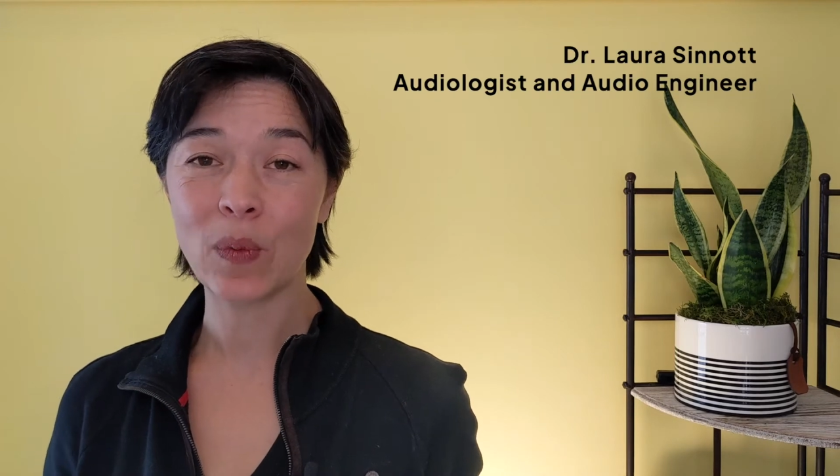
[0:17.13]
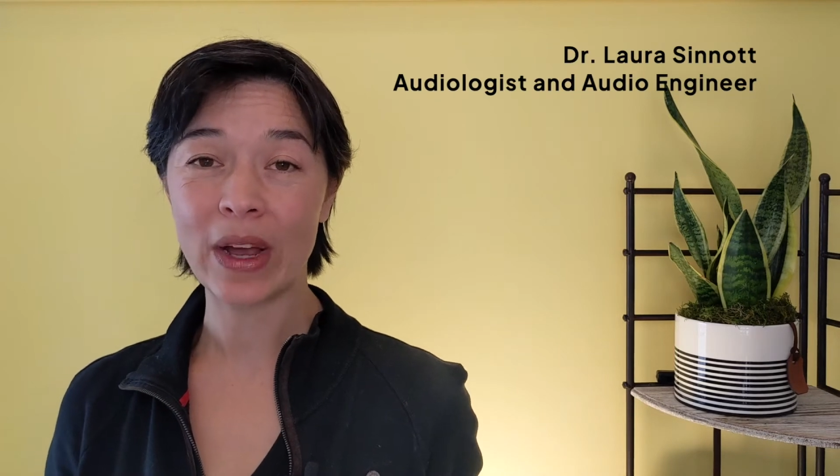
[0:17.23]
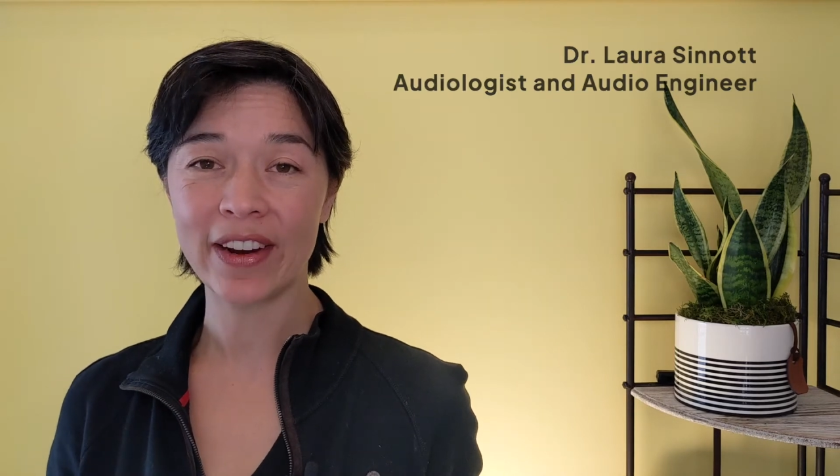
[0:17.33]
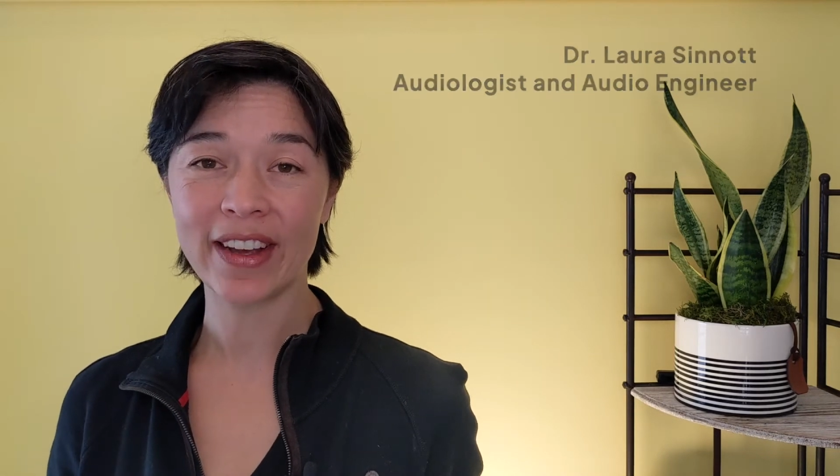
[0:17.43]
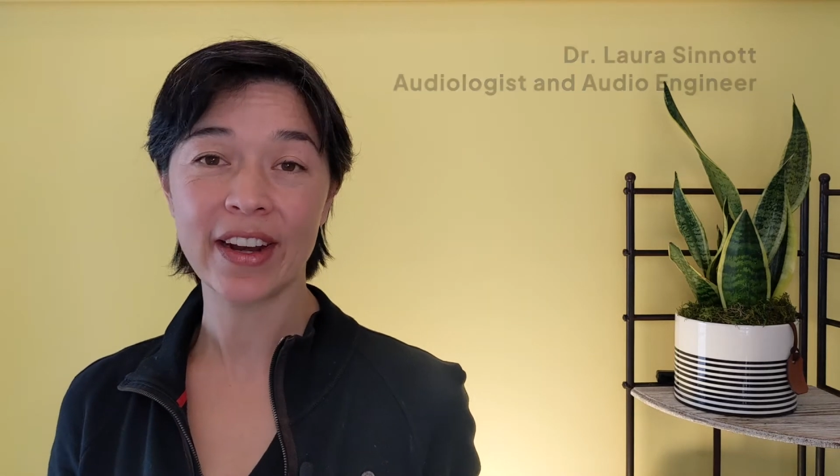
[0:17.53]

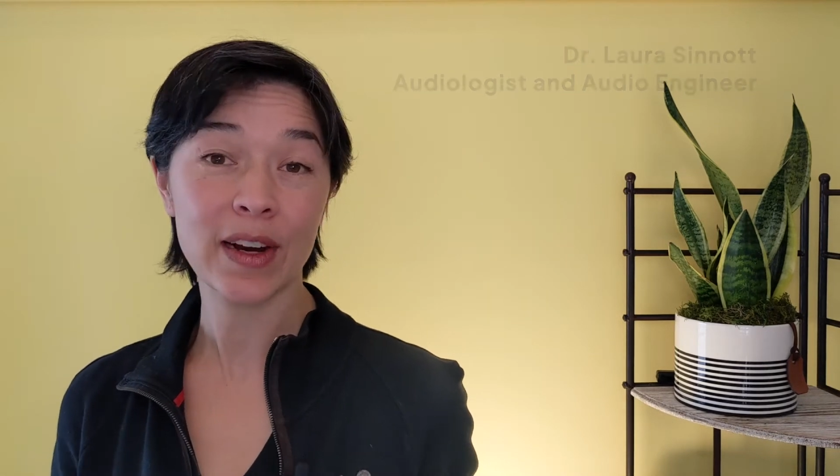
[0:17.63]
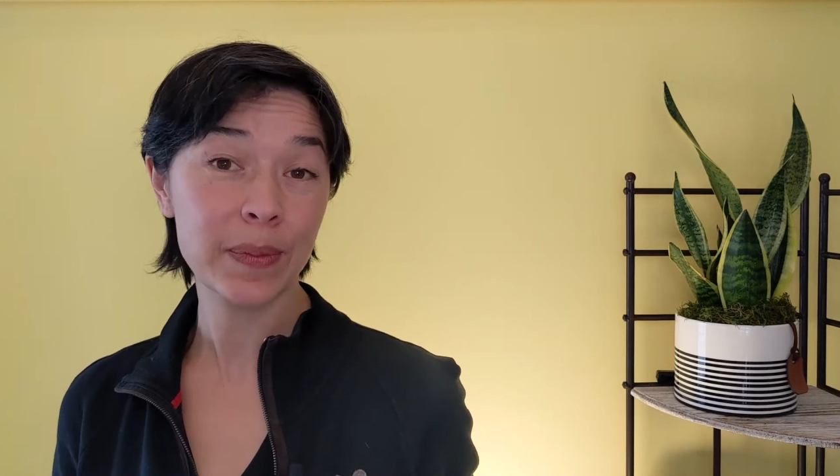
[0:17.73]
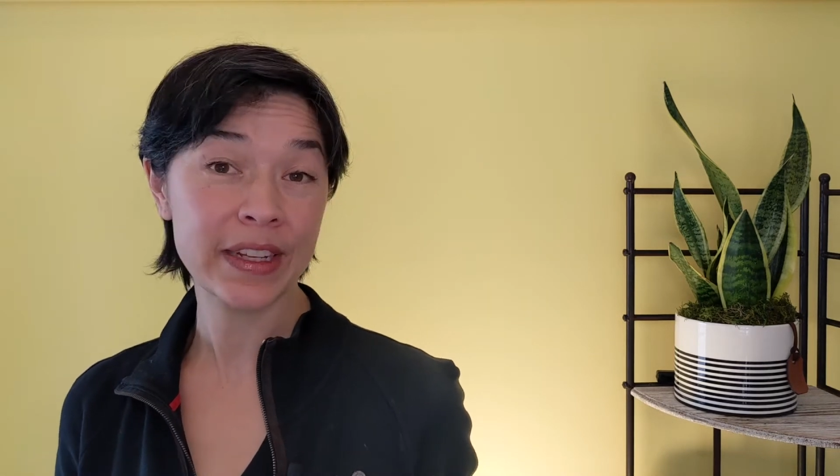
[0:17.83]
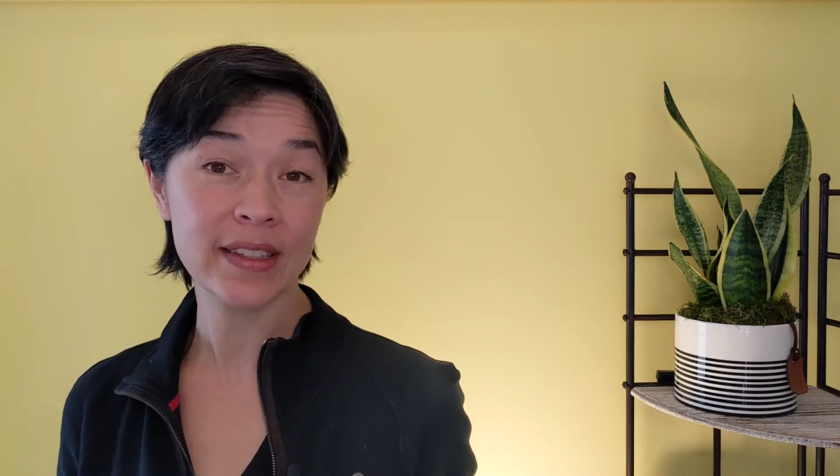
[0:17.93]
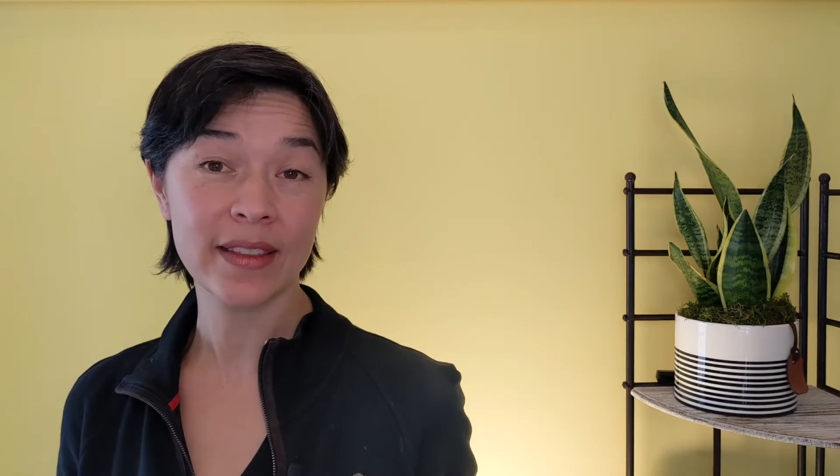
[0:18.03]
wearing on
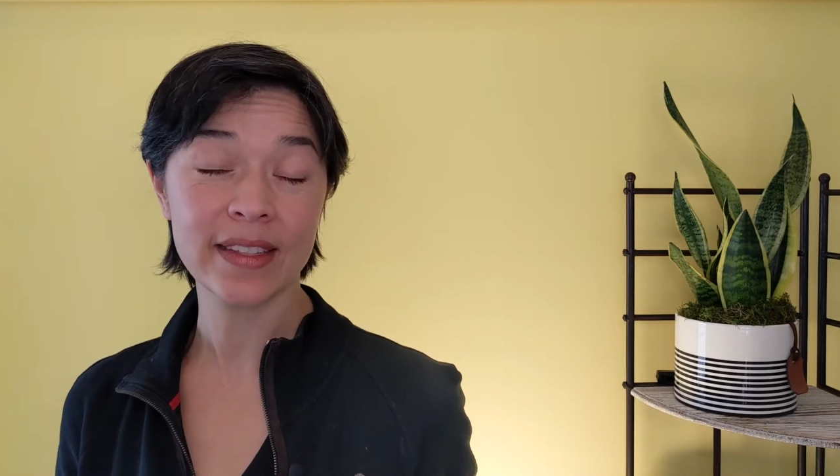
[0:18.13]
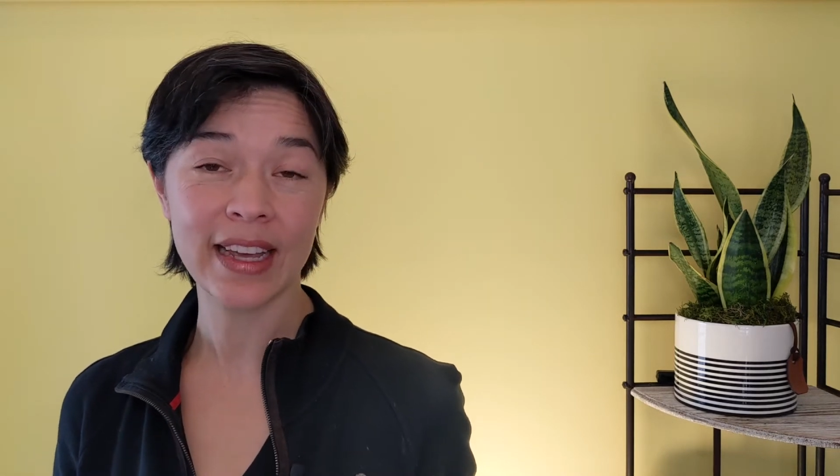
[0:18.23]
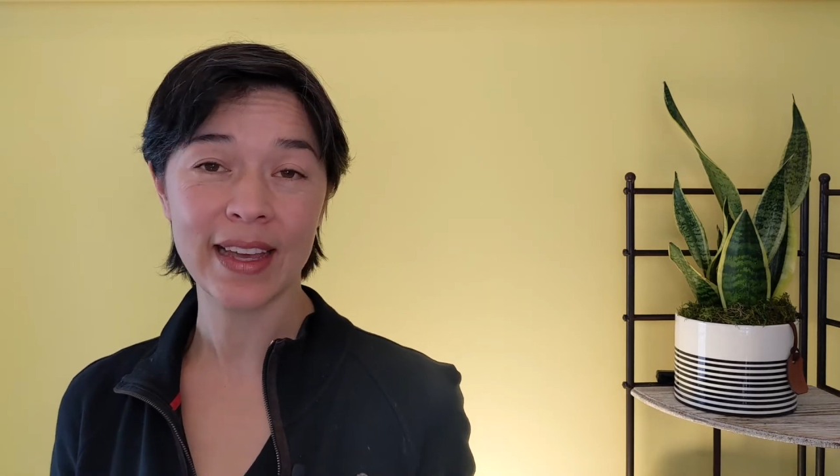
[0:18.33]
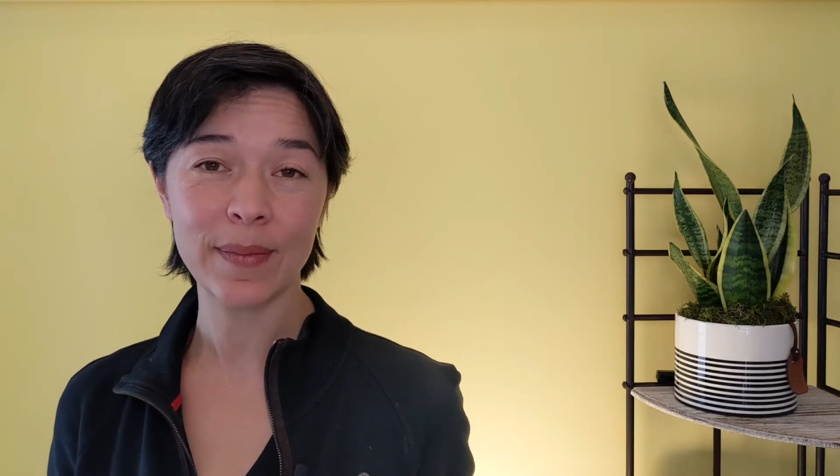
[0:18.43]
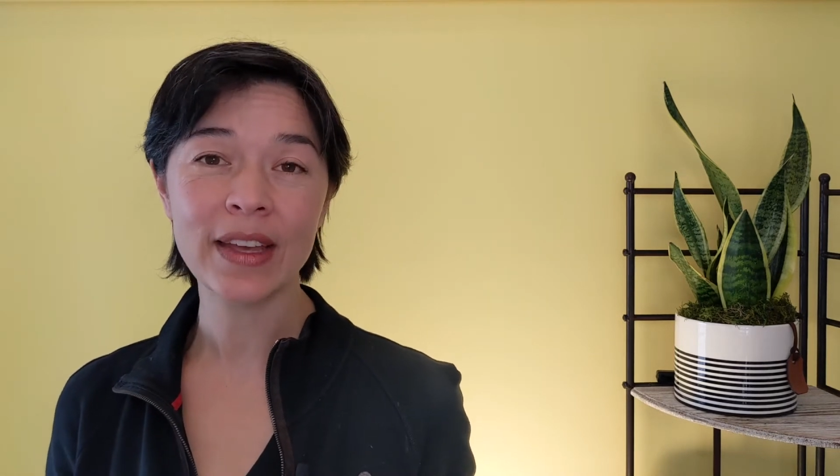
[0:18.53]
airplanes all the
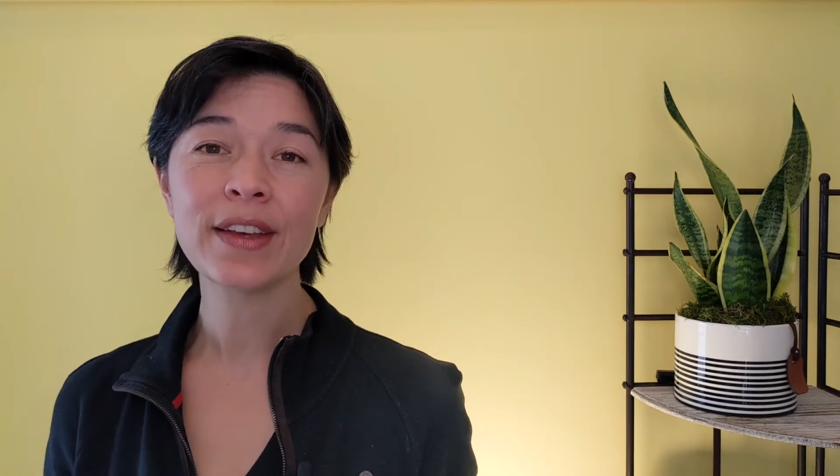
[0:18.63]
time,